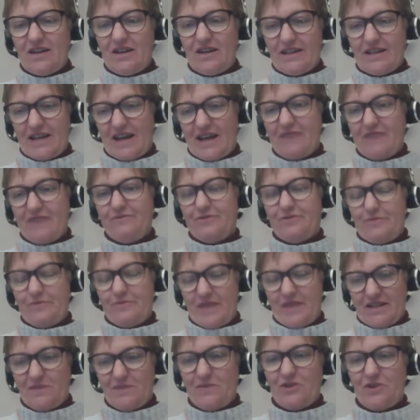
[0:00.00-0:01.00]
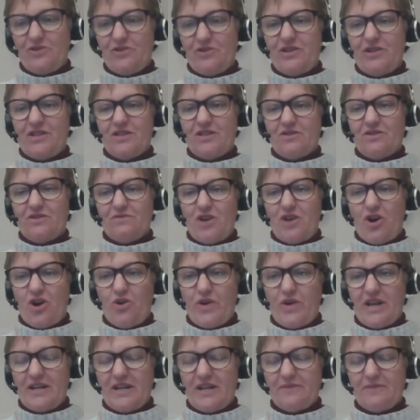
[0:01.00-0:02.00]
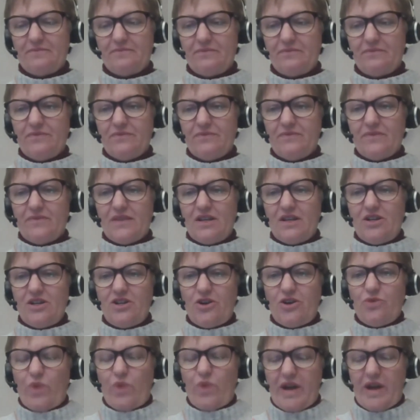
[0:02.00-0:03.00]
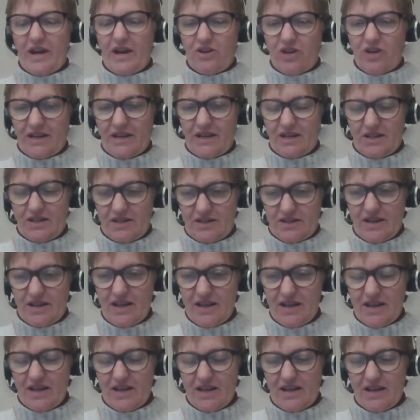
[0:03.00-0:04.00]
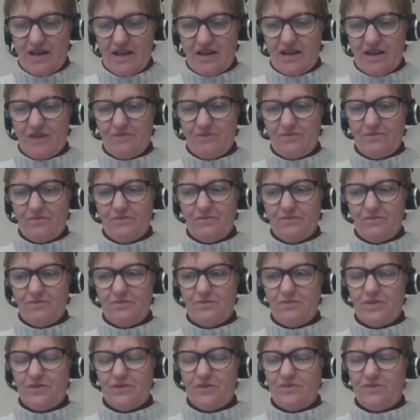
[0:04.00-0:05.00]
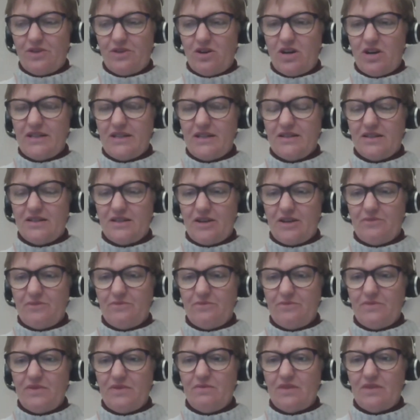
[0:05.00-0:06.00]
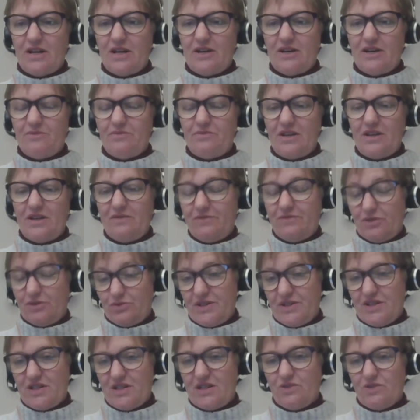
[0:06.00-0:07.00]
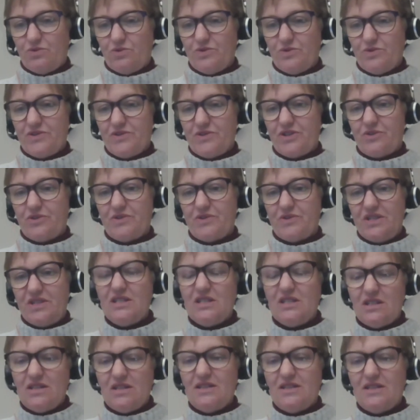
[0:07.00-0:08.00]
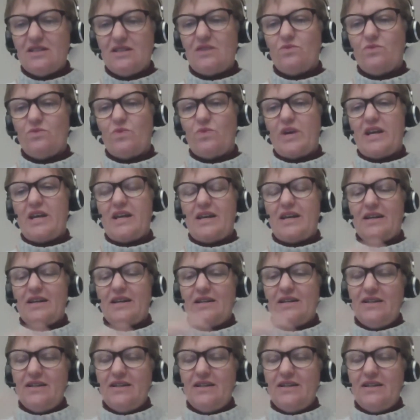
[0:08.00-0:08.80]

gained from that experience of knowing, you know, where I can provide some influence and also assistance, and where